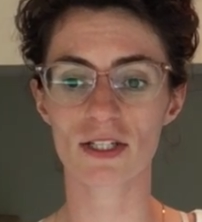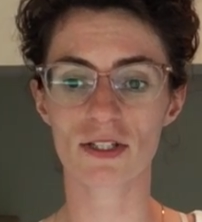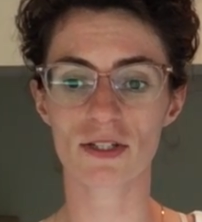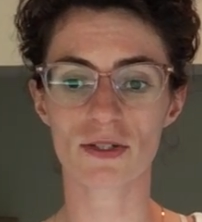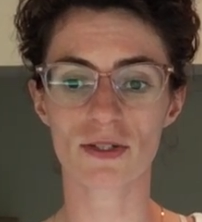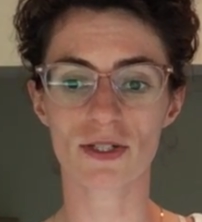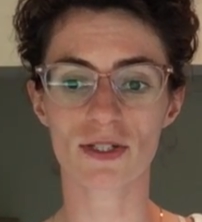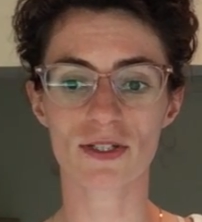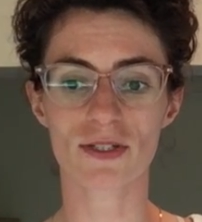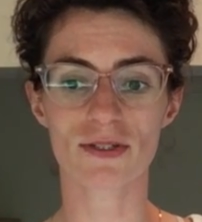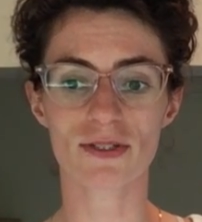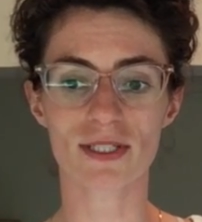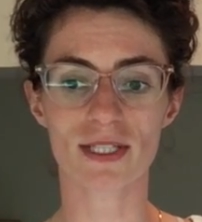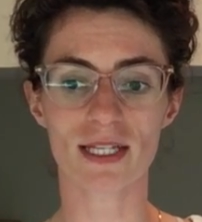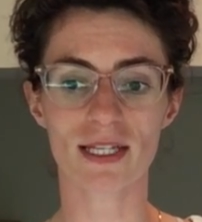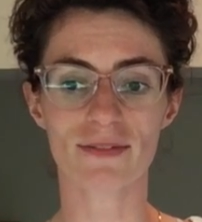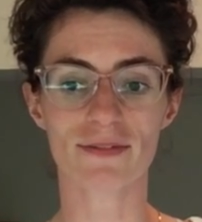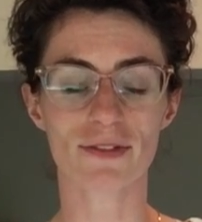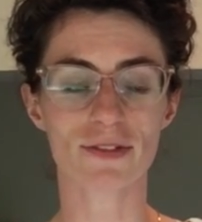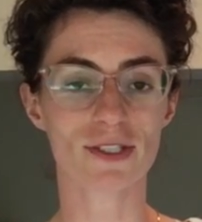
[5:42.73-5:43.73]
You can use
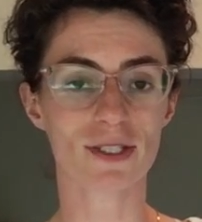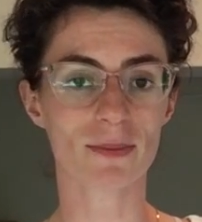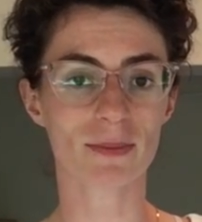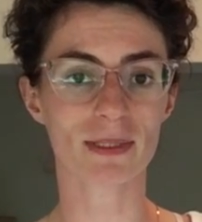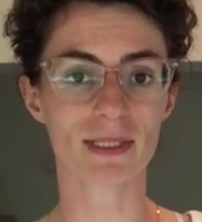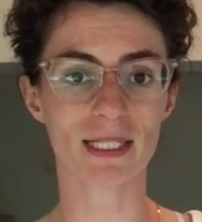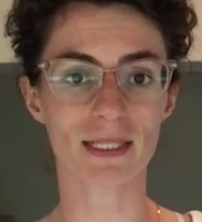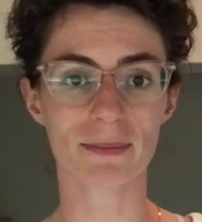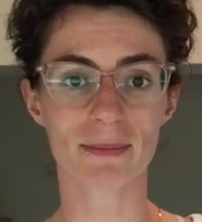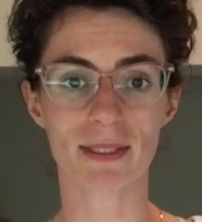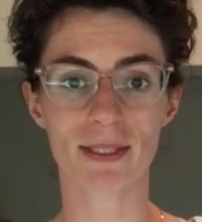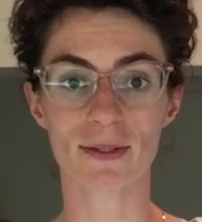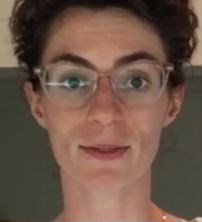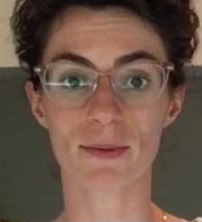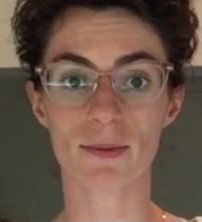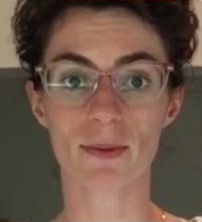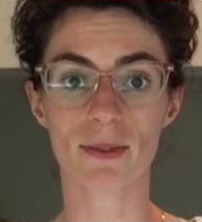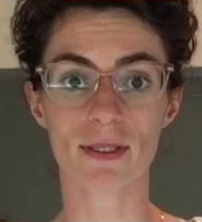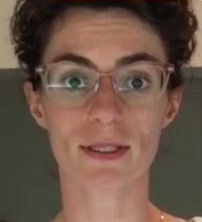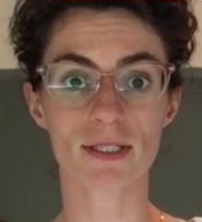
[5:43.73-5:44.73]
it if you're someone like me
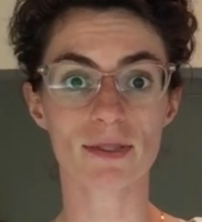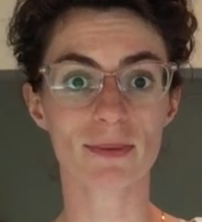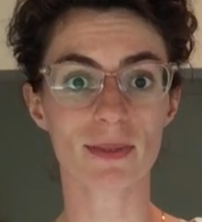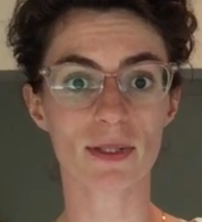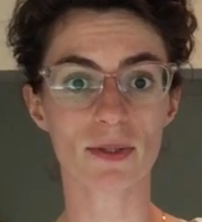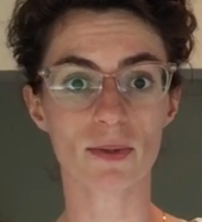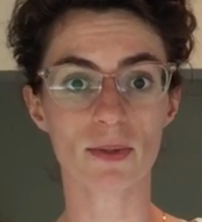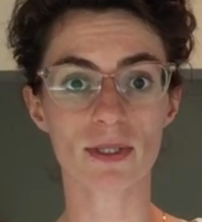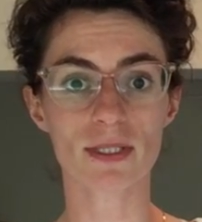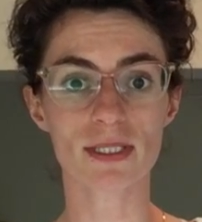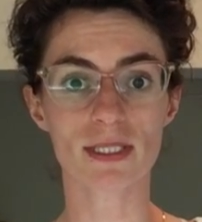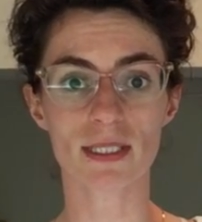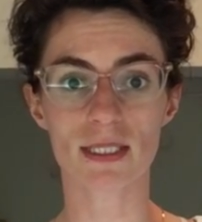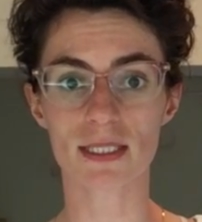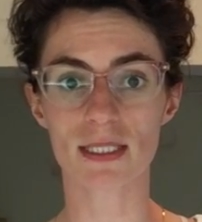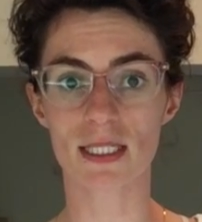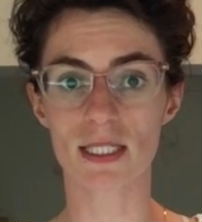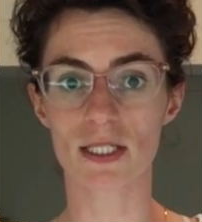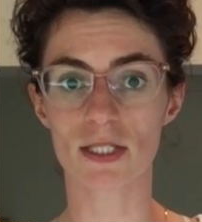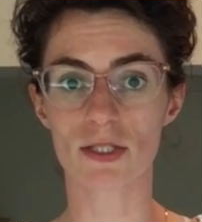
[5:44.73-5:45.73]
who works with
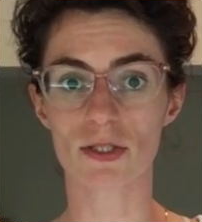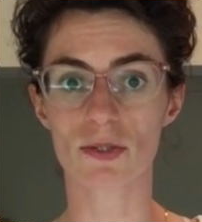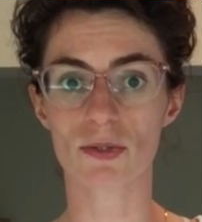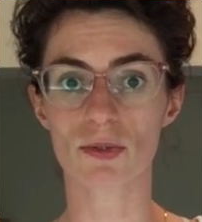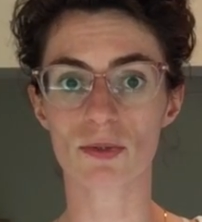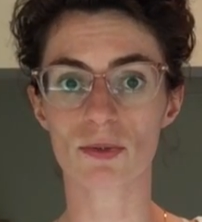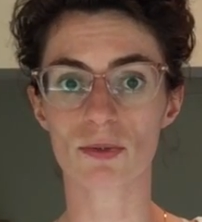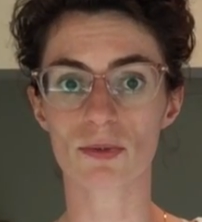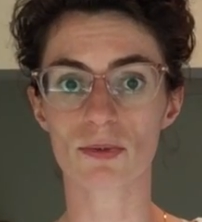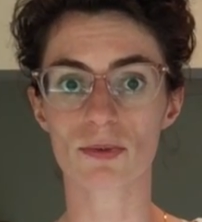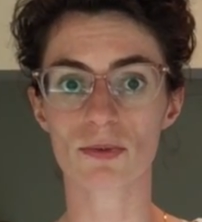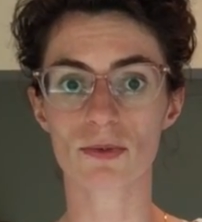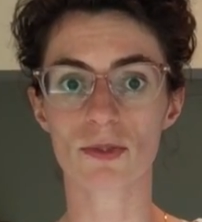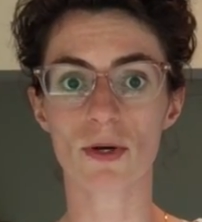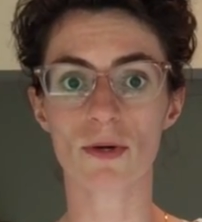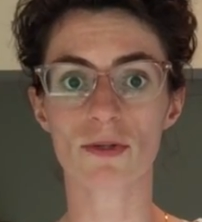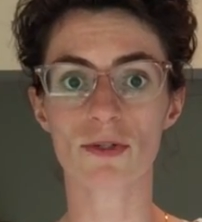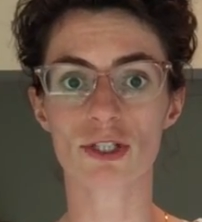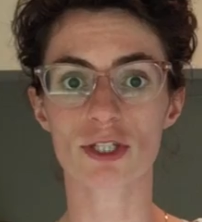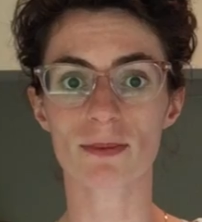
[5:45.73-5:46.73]
horses and you
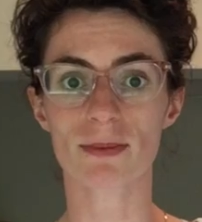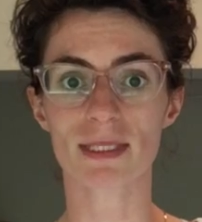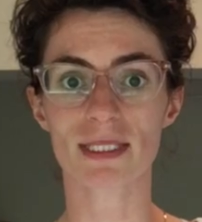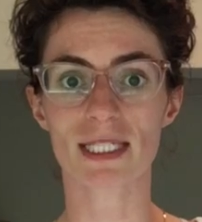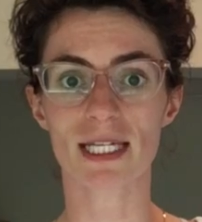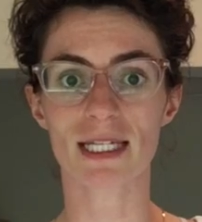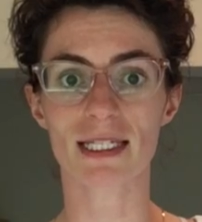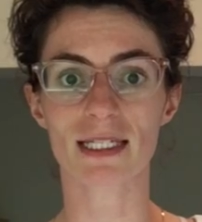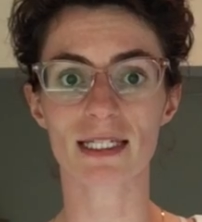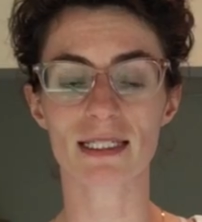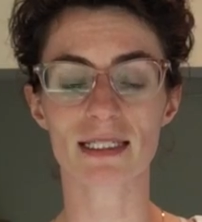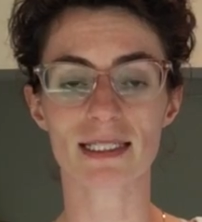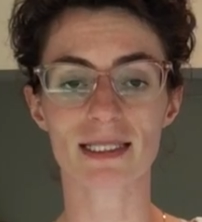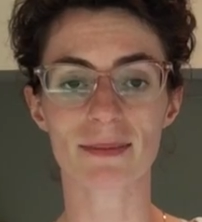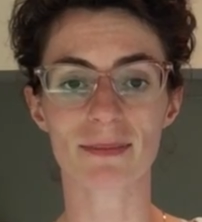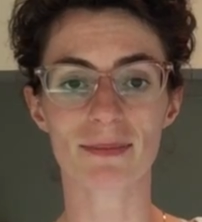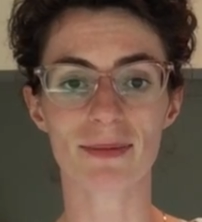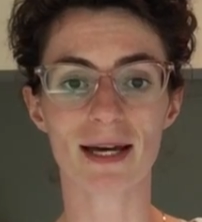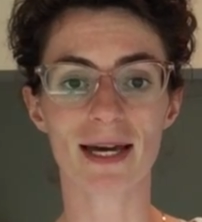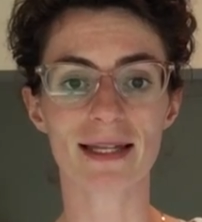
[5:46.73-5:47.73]
know you should be taking
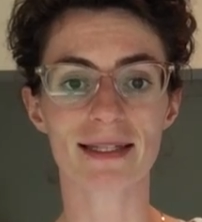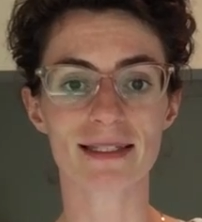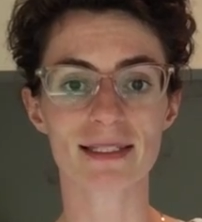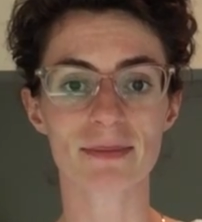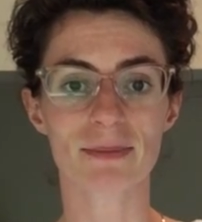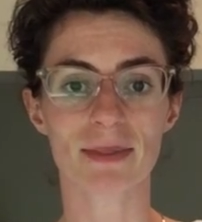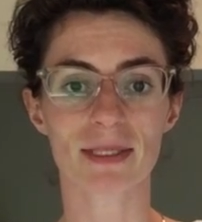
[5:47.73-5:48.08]
deep breaths,